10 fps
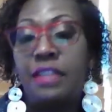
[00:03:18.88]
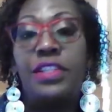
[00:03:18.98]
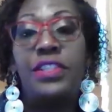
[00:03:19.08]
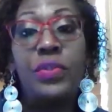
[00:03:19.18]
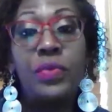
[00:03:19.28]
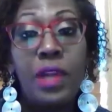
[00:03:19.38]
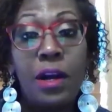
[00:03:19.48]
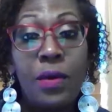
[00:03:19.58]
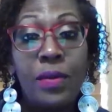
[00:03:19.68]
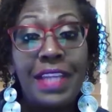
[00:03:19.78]
Did you
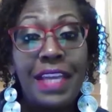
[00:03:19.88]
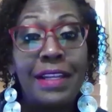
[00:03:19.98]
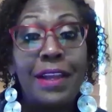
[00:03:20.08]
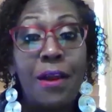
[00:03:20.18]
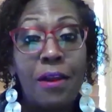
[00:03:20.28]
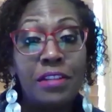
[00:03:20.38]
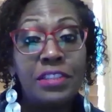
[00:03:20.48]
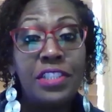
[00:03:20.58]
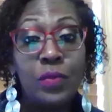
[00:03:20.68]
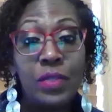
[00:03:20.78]
know that Carter
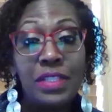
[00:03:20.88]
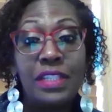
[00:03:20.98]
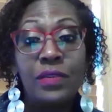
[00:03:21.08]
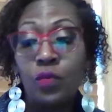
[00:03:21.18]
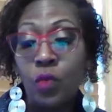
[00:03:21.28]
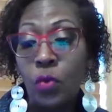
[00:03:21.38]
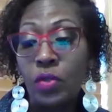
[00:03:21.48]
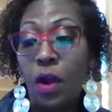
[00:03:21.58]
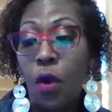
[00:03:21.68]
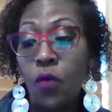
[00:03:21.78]
G. Woodson
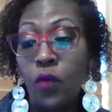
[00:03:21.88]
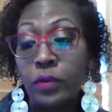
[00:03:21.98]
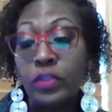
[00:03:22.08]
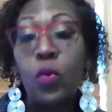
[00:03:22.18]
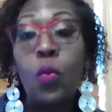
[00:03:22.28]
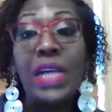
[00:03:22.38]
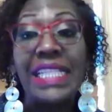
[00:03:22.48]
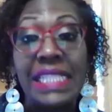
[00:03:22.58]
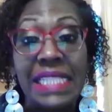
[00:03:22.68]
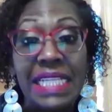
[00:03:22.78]
wrote over
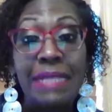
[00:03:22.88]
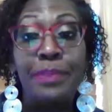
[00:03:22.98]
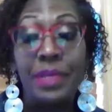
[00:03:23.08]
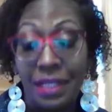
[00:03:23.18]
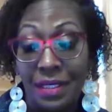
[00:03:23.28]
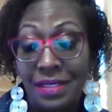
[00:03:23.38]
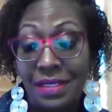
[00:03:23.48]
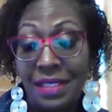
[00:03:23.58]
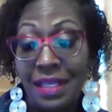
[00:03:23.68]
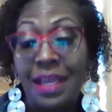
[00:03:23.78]
20
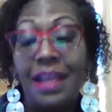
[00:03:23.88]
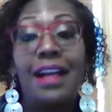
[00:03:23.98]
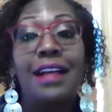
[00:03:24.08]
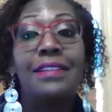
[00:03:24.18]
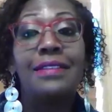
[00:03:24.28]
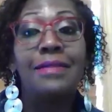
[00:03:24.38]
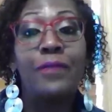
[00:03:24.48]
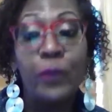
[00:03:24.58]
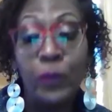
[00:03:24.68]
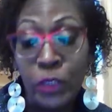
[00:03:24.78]
books,
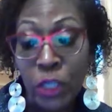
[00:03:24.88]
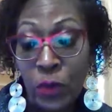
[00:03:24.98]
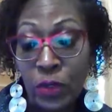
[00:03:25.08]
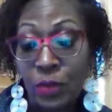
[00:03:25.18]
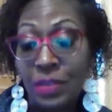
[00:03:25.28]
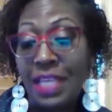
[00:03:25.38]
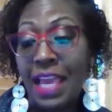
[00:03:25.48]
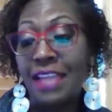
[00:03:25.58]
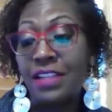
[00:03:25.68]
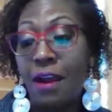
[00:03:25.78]
journals,
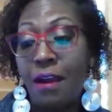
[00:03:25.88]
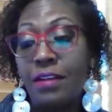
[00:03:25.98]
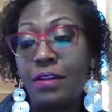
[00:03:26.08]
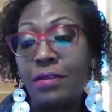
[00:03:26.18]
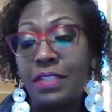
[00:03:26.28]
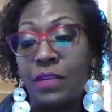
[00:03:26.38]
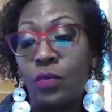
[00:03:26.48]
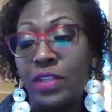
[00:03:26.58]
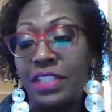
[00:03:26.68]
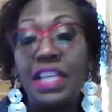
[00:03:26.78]
and articles
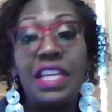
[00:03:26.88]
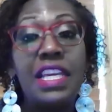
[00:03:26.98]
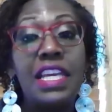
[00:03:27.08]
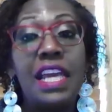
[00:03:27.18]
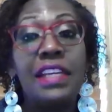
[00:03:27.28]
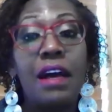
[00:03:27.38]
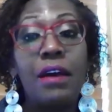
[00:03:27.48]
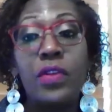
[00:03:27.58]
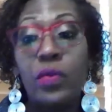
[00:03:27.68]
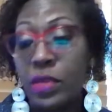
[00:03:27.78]
in which he and
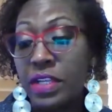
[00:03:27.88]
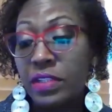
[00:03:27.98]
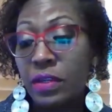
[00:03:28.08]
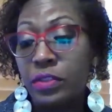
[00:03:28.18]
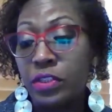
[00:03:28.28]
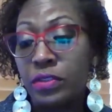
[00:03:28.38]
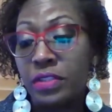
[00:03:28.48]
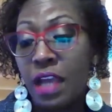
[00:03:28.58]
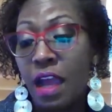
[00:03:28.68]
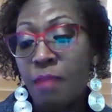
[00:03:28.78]
other
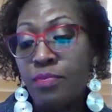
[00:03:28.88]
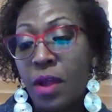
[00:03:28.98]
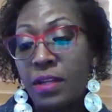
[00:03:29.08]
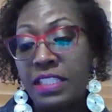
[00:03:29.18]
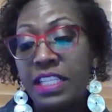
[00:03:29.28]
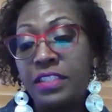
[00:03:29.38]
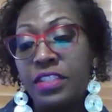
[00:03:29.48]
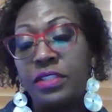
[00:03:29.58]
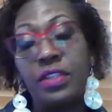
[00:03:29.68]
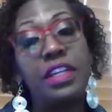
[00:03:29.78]
researchers brought
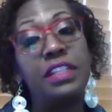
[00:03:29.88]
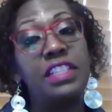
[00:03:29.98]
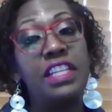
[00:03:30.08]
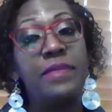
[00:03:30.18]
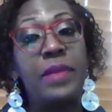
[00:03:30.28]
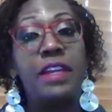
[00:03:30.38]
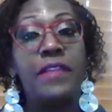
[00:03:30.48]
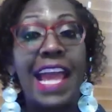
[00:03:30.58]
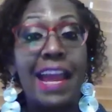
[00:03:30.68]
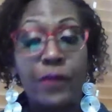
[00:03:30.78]
attention to the achievement
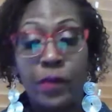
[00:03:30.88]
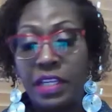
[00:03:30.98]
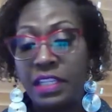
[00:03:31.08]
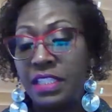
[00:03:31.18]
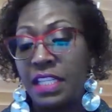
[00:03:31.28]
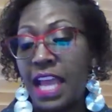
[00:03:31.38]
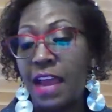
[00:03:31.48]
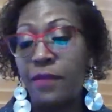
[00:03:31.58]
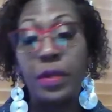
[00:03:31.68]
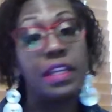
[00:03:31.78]
of Africans and
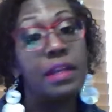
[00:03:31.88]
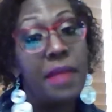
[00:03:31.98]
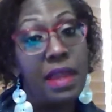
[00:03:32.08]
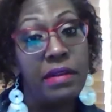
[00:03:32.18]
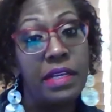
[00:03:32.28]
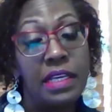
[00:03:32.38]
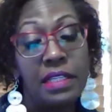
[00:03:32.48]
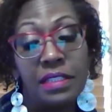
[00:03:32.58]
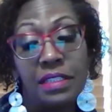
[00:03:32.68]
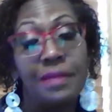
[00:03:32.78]
African
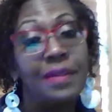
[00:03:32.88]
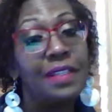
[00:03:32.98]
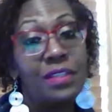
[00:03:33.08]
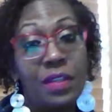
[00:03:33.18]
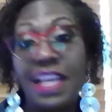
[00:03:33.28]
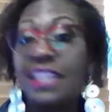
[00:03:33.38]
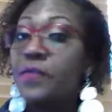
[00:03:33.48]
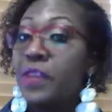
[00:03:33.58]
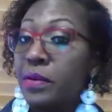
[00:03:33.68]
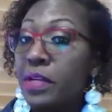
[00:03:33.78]
Americans? So that's
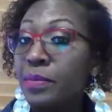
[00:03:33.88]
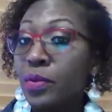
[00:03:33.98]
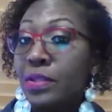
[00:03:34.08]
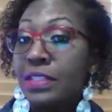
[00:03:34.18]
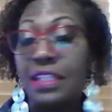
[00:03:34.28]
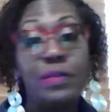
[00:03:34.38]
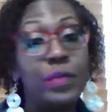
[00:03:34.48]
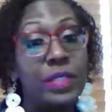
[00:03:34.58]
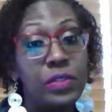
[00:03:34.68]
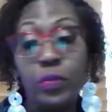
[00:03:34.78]
very important. He
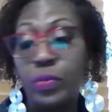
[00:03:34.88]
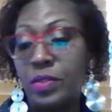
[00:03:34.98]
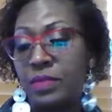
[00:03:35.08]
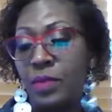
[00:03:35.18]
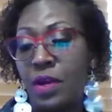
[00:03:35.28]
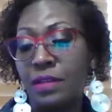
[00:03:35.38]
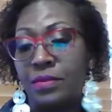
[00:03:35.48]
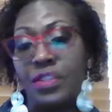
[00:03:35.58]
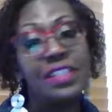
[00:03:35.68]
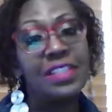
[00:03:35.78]
was super smart,
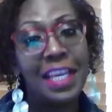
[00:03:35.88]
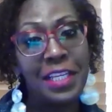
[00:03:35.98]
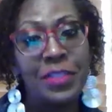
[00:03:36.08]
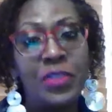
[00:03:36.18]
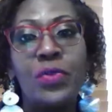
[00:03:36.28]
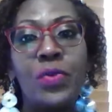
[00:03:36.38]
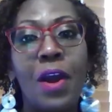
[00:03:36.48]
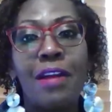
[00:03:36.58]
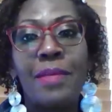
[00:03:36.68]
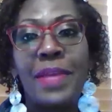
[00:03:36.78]
just like you,
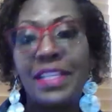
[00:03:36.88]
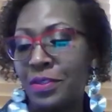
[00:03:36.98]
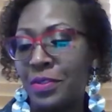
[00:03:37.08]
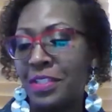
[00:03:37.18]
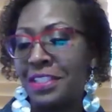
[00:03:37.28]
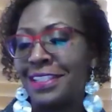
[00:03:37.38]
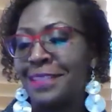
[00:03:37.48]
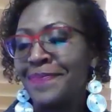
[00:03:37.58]
RMS students.